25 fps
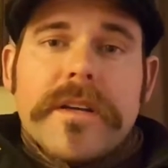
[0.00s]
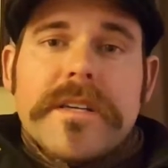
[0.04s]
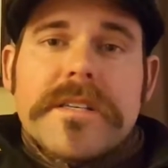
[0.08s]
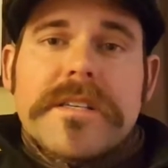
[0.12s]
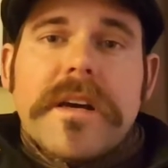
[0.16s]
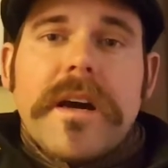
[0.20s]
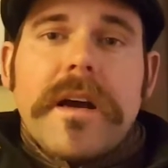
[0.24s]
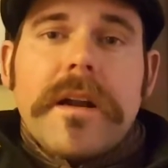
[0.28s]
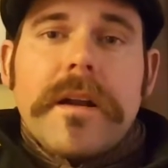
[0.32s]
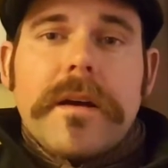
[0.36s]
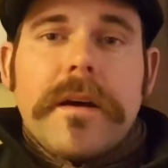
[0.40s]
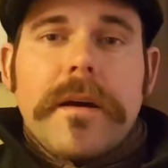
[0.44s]
He's
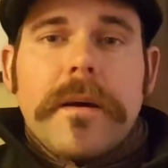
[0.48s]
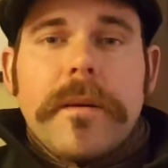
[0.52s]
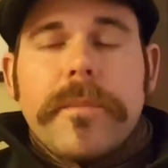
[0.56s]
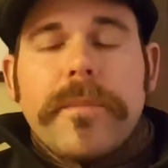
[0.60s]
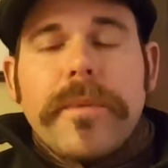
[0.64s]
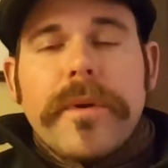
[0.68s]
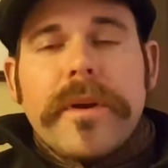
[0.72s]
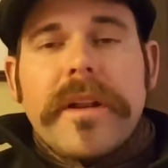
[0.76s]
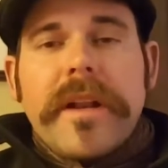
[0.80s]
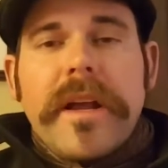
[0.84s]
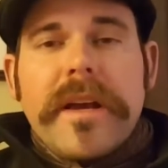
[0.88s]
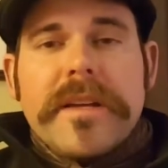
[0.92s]
got a
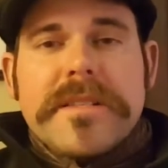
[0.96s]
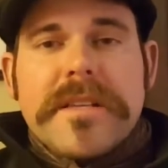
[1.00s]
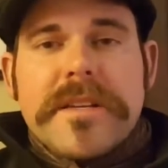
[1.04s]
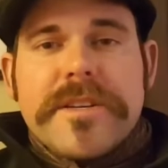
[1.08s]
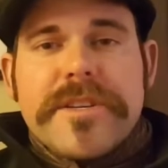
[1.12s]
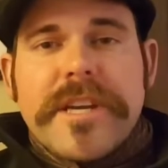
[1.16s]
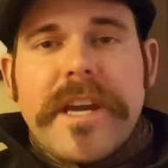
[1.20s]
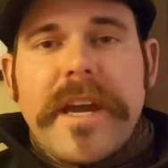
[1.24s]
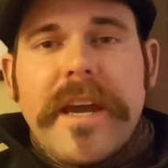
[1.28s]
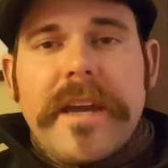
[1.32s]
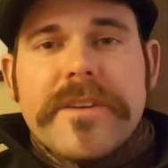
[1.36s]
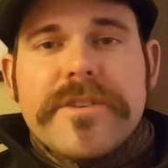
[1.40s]
pretty nice
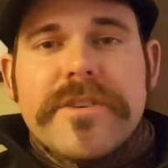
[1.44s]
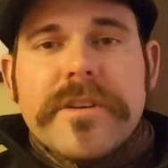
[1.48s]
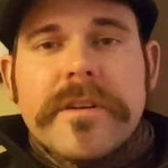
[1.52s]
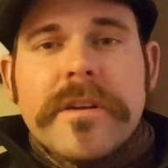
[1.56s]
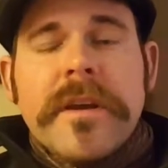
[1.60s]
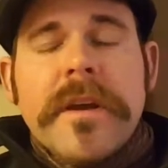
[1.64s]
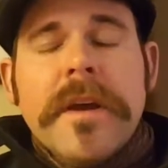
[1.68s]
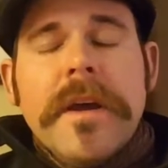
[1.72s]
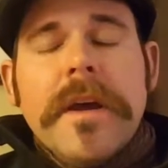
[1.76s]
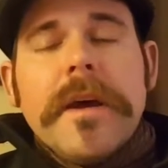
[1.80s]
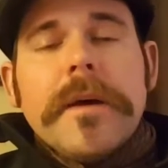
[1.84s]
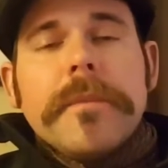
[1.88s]
education,
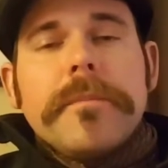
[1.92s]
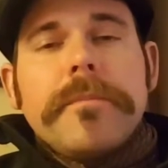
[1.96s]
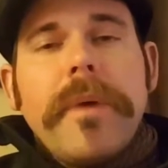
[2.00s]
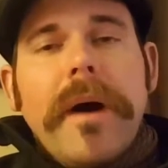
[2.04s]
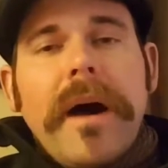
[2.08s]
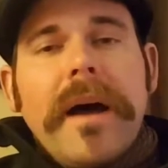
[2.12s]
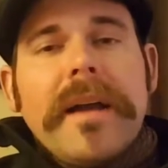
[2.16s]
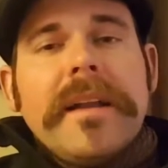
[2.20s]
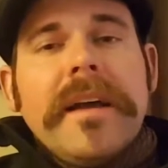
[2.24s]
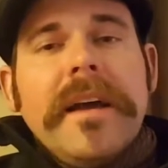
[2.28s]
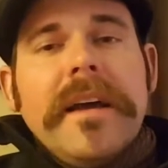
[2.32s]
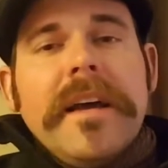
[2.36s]

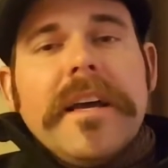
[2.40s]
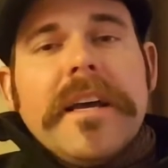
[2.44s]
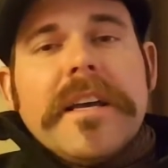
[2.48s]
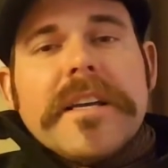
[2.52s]
but